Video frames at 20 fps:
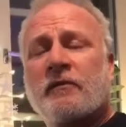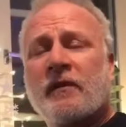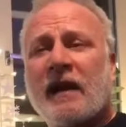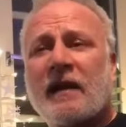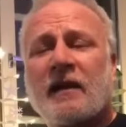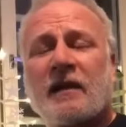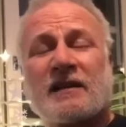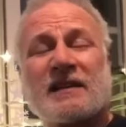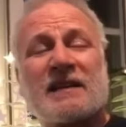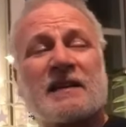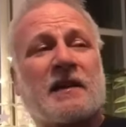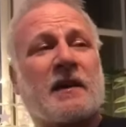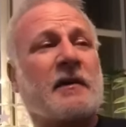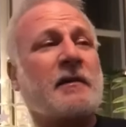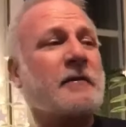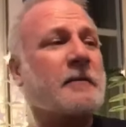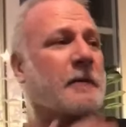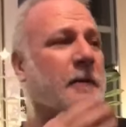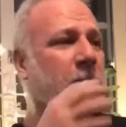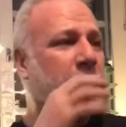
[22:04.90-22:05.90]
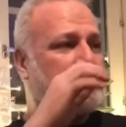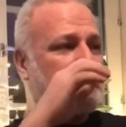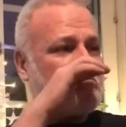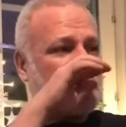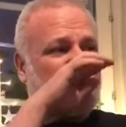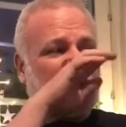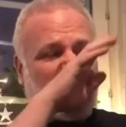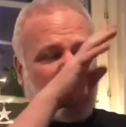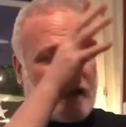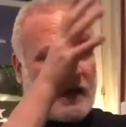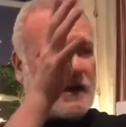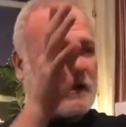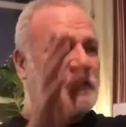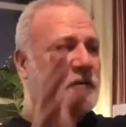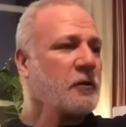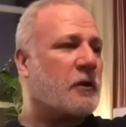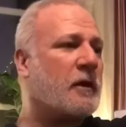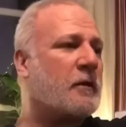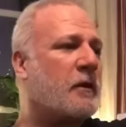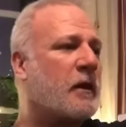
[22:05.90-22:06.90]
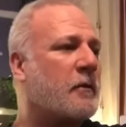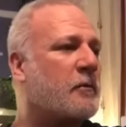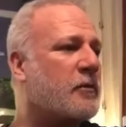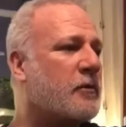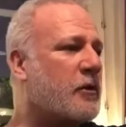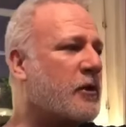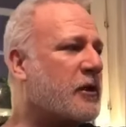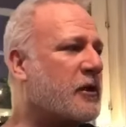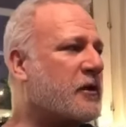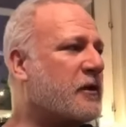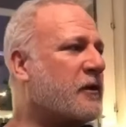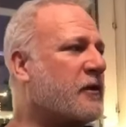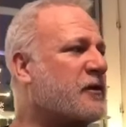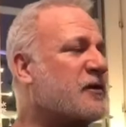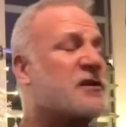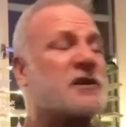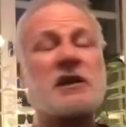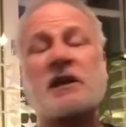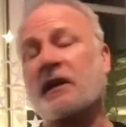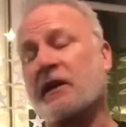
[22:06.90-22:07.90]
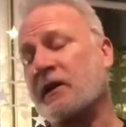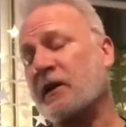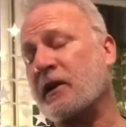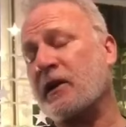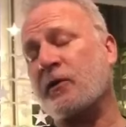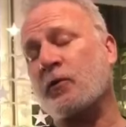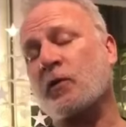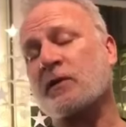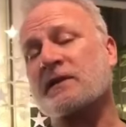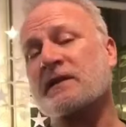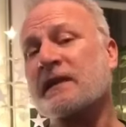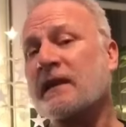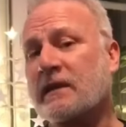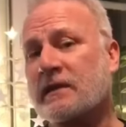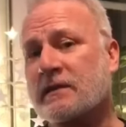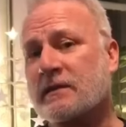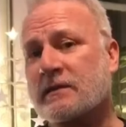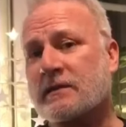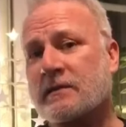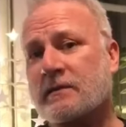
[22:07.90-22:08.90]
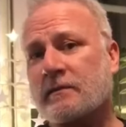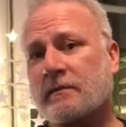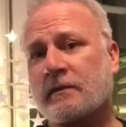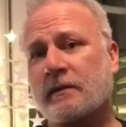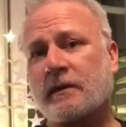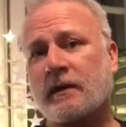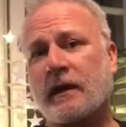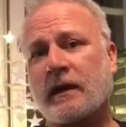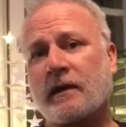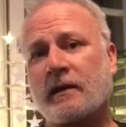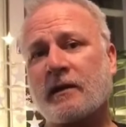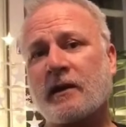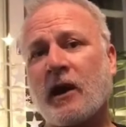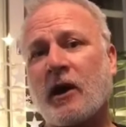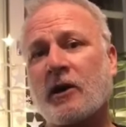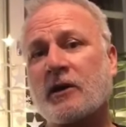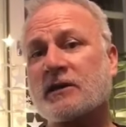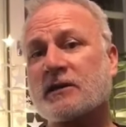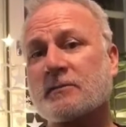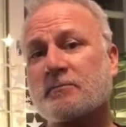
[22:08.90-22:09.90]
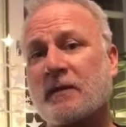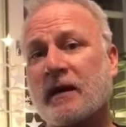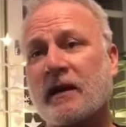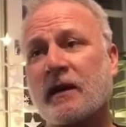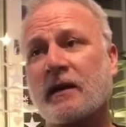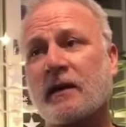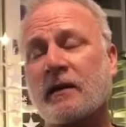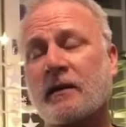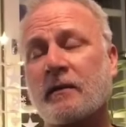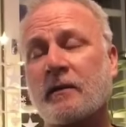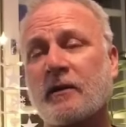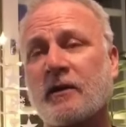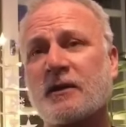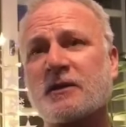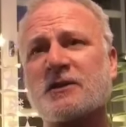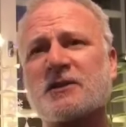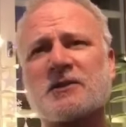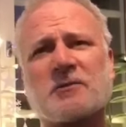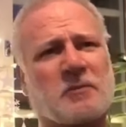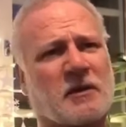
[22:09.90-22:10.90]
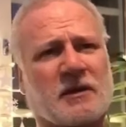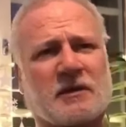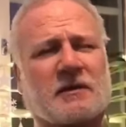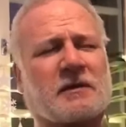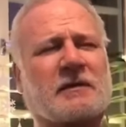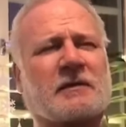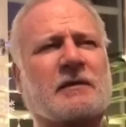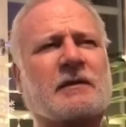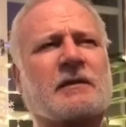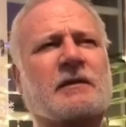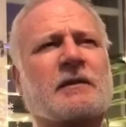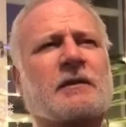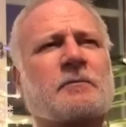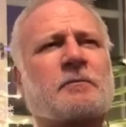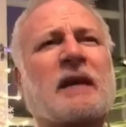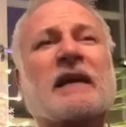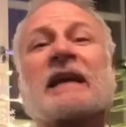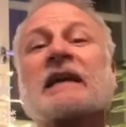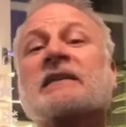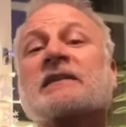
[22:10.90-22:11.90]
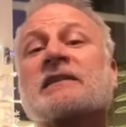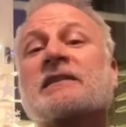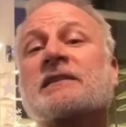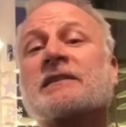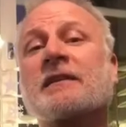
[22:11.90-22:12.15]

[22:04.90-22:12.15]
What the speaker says: had our dinner, and so I'm gonna check what's next and ask my customer, my guest.